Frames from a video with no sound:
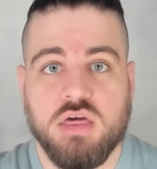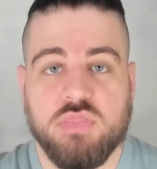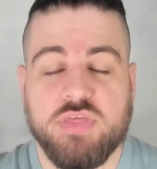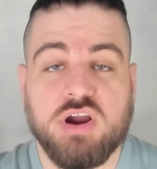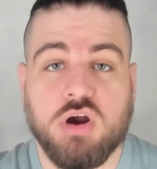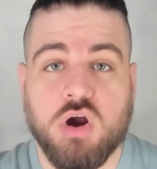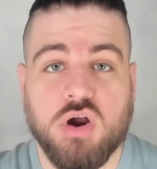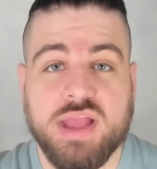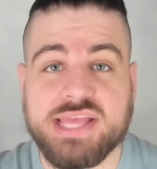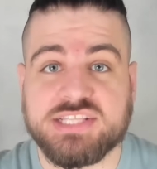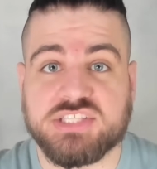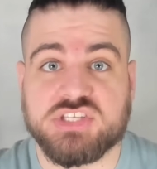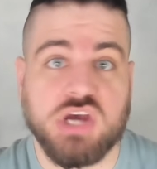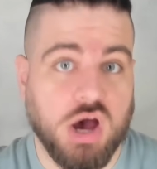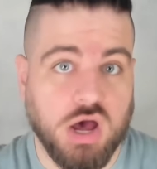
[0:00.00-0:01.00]
There are
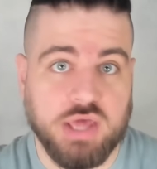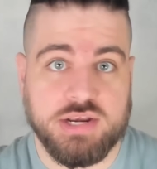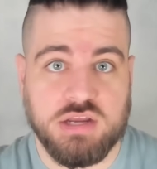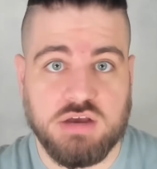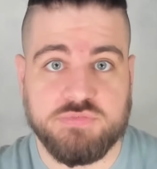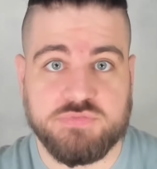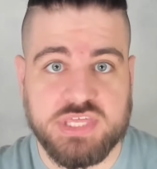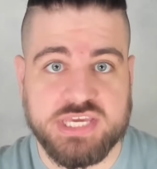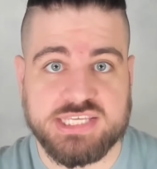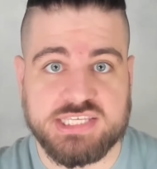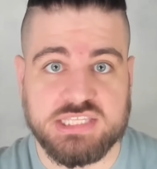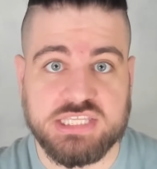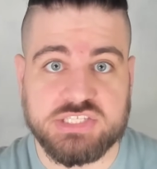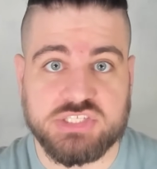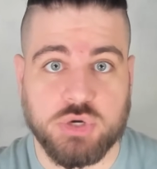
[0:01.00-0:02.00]
a ton of things
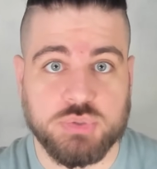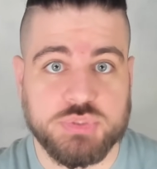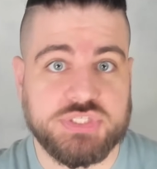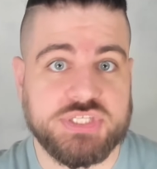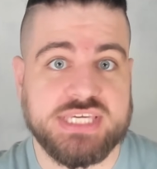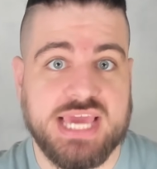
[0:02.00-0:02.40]
in this OTA.